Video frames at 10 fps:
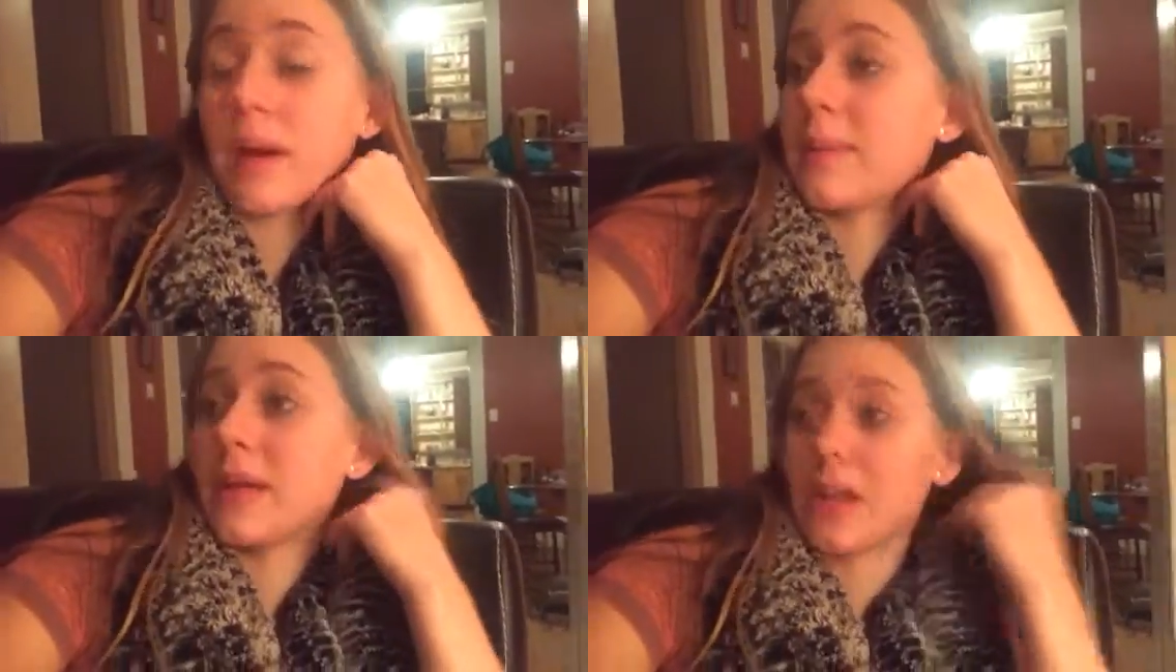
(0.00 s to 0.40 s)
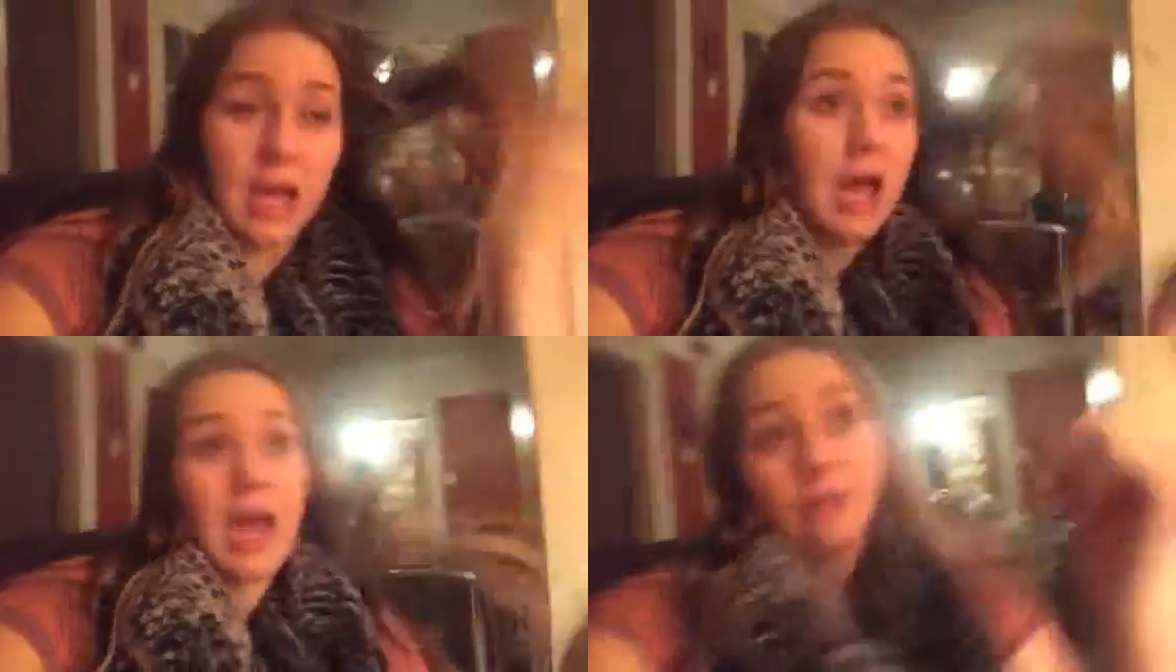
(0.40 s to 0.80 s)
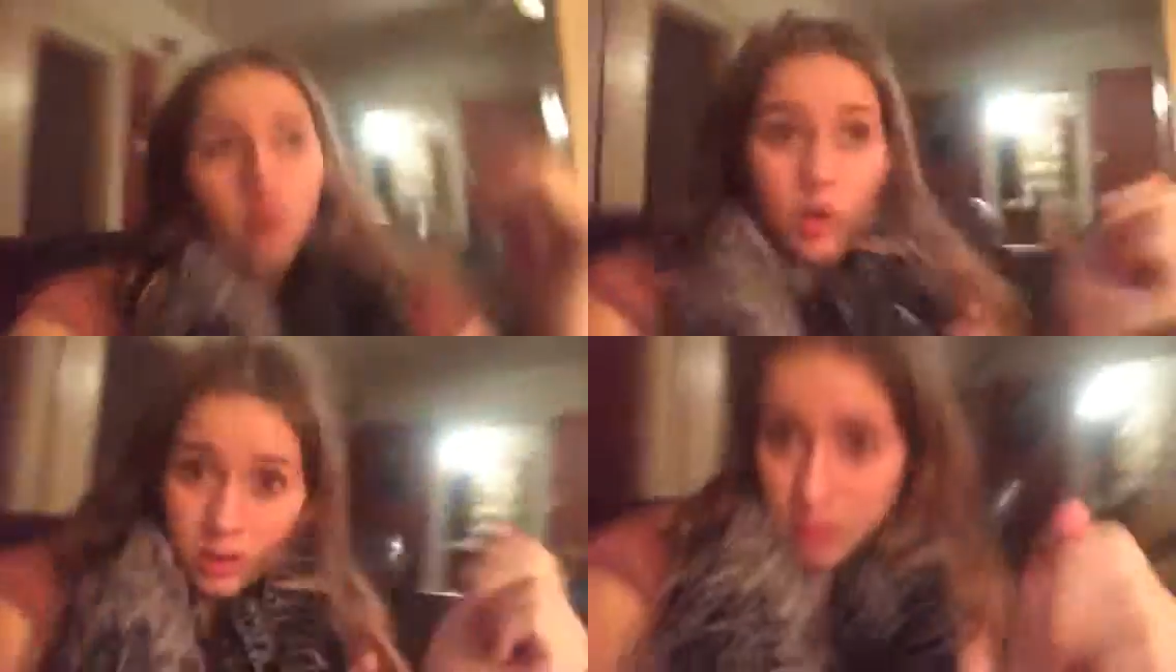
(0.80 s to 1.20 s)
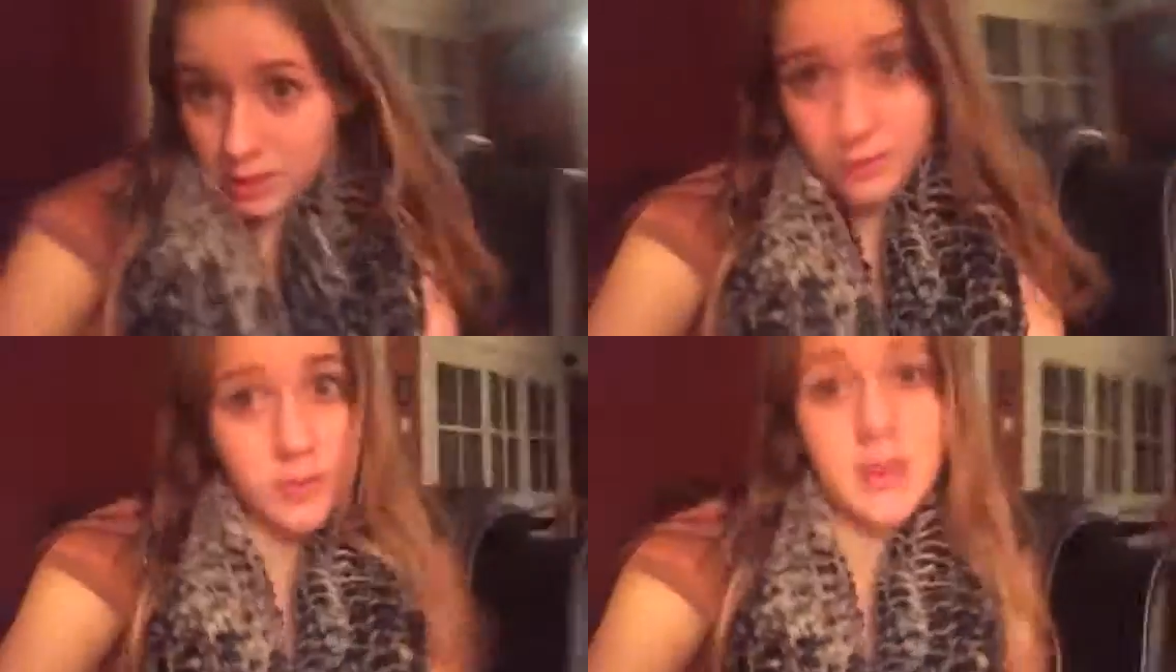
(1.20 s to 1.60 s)
I mean, I've
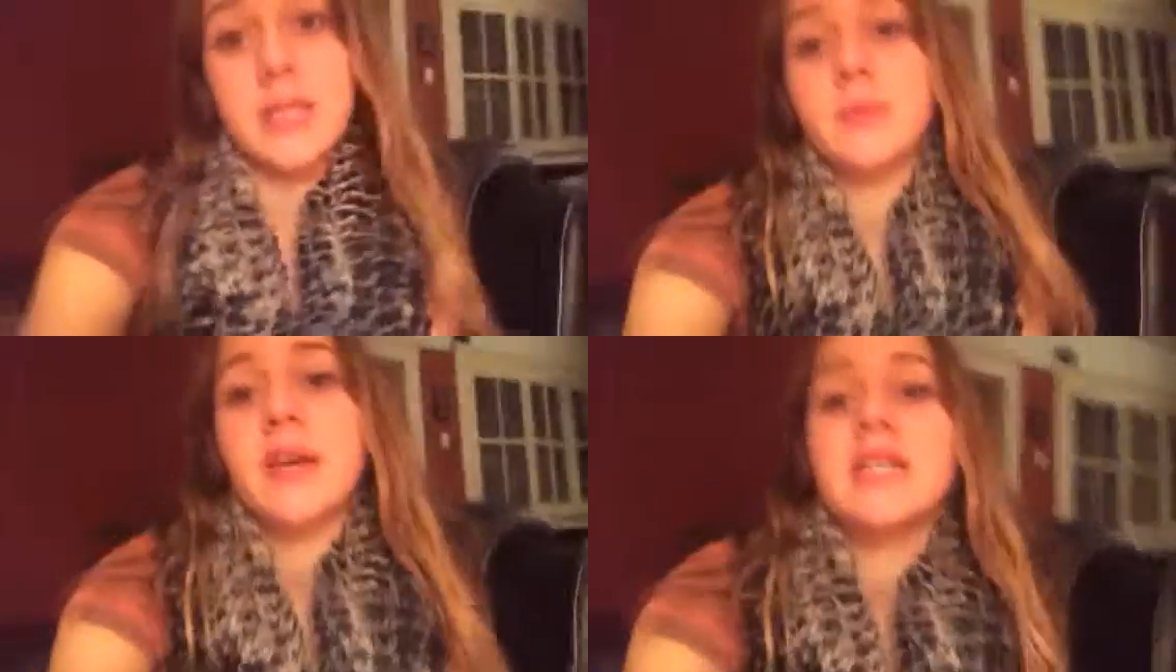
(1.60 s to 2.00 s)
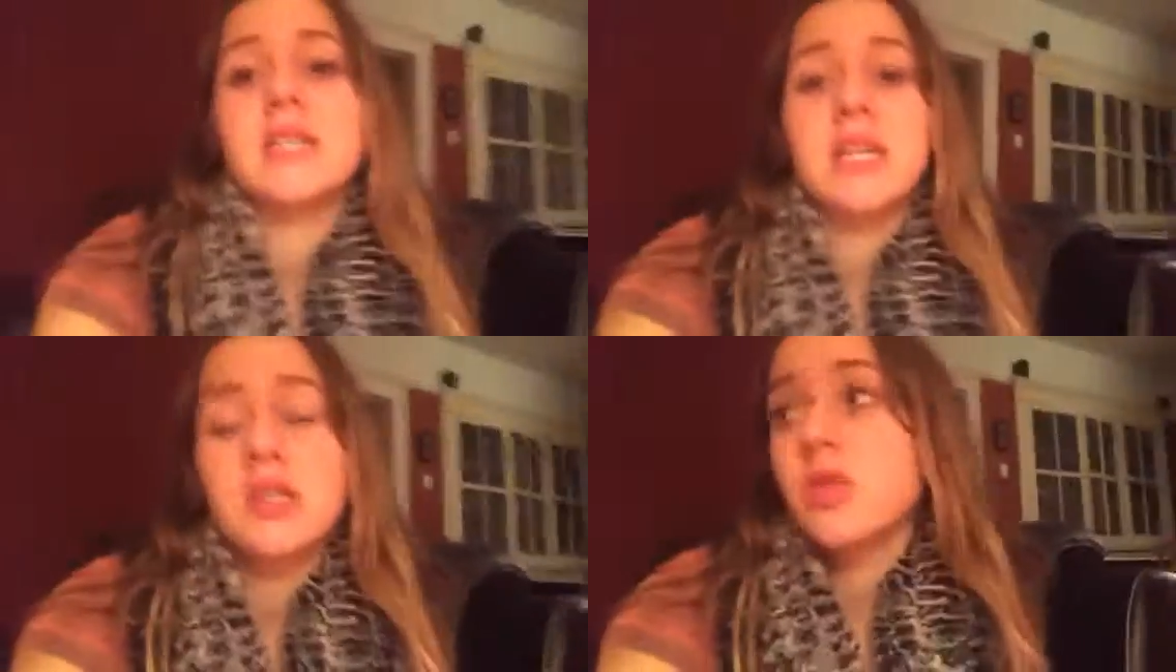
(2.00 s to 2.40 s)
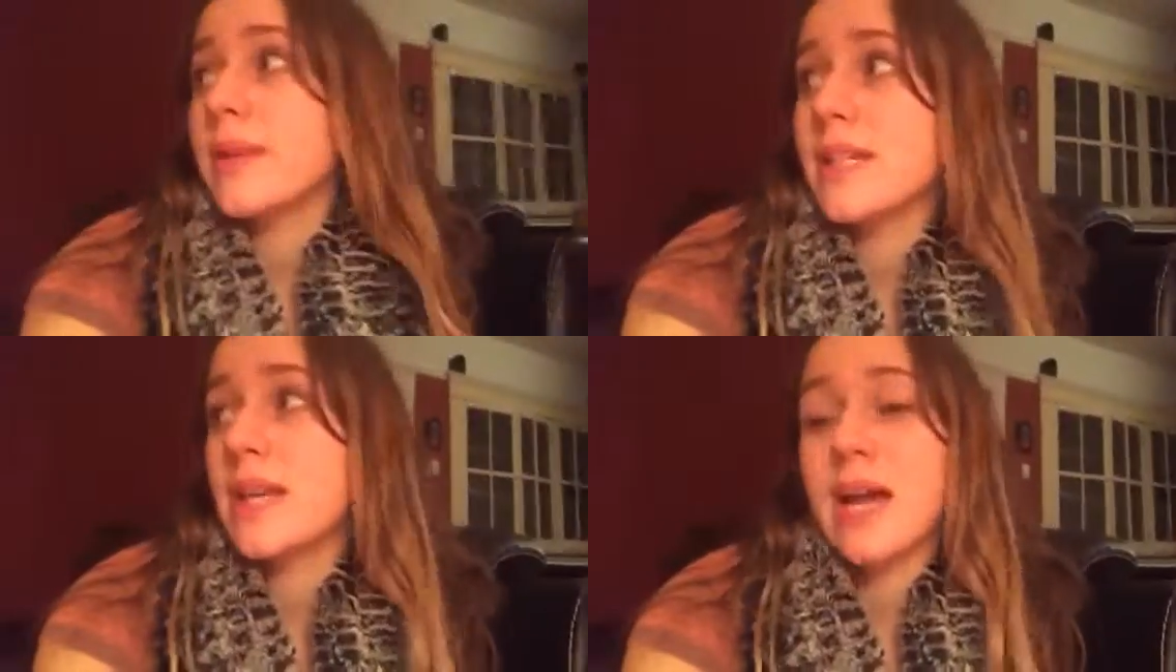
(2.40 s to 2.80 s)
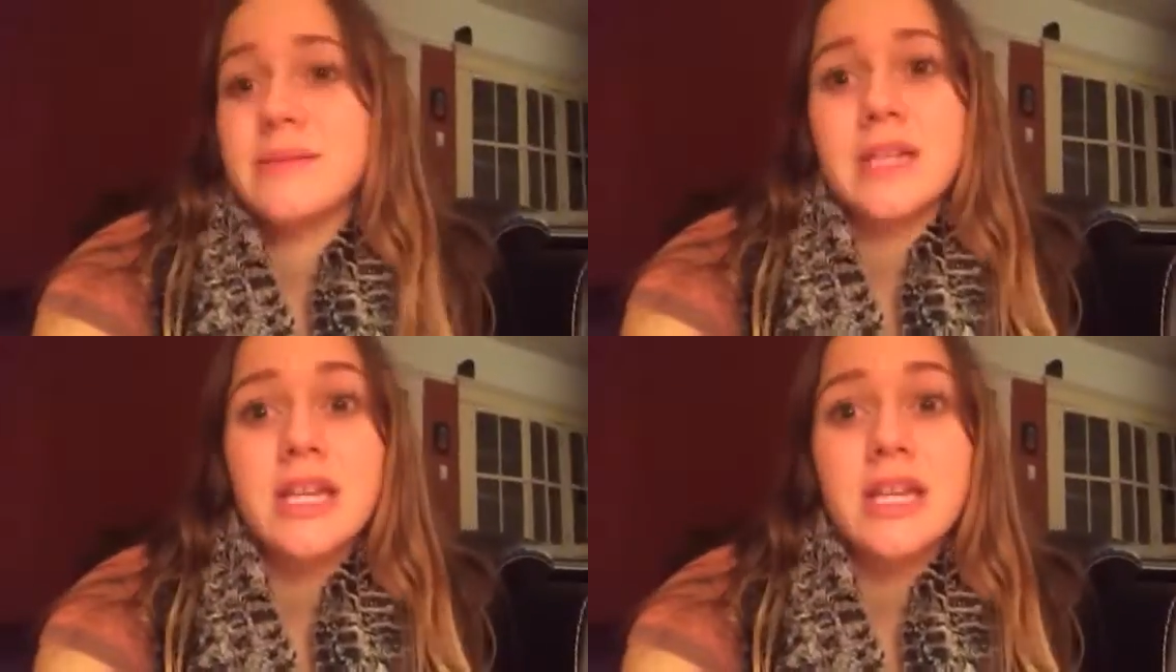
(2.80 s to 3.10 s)
ordered from this place like so many times.